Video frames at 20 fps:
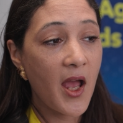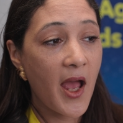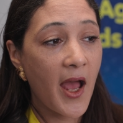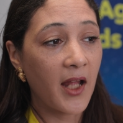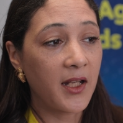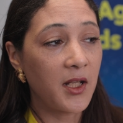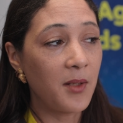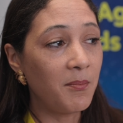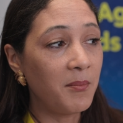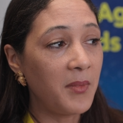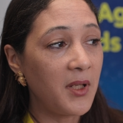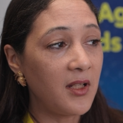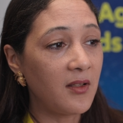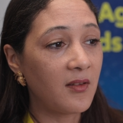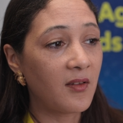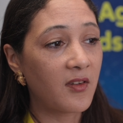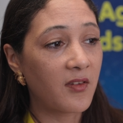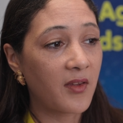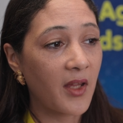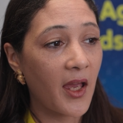and it
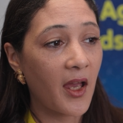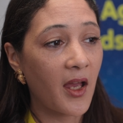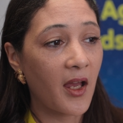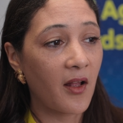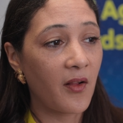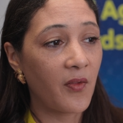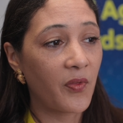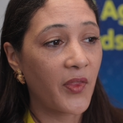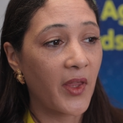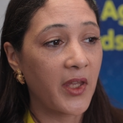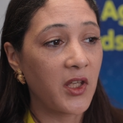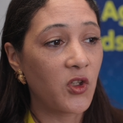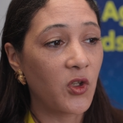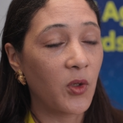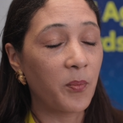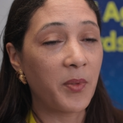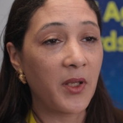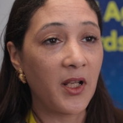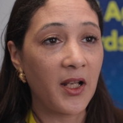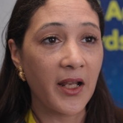means that they
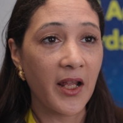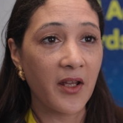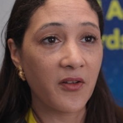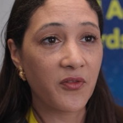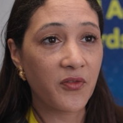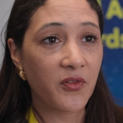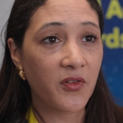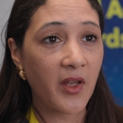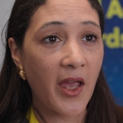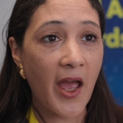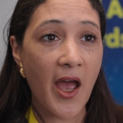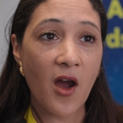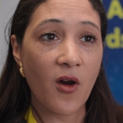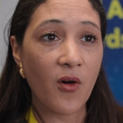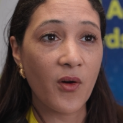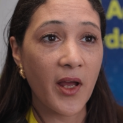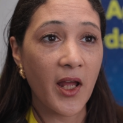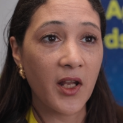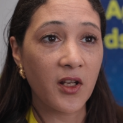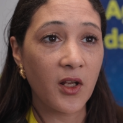could be left
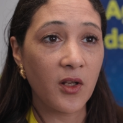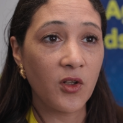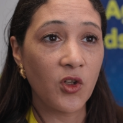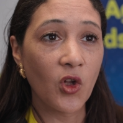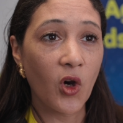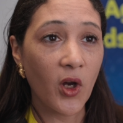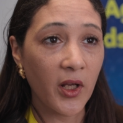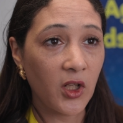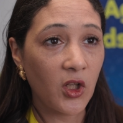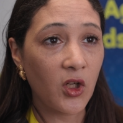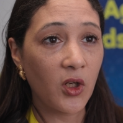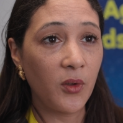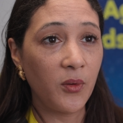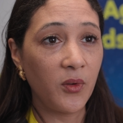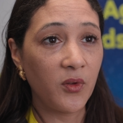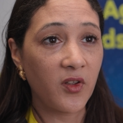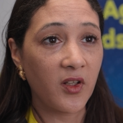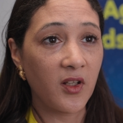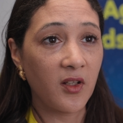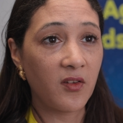out and not
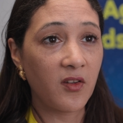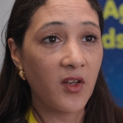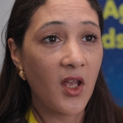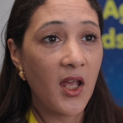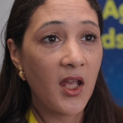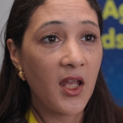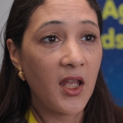included